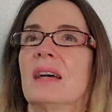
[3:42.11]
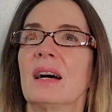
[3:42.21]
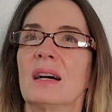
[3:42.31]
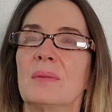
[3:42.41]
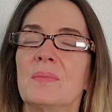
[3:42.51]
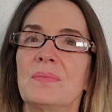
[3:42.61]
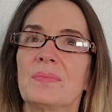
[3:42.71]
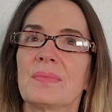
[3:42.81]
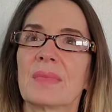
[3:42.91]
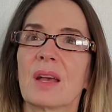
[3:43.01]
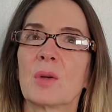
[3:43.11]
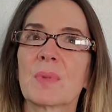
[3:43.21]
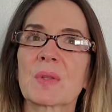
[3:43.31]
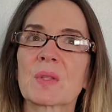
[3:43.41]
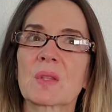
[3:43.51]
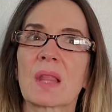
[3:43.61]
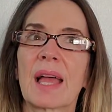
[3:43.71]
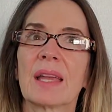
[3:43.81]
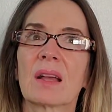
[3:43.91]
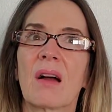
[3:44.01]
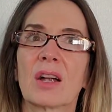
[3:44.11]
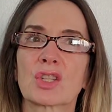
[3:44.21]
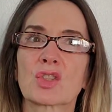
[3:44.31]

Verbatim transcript: um, almost like our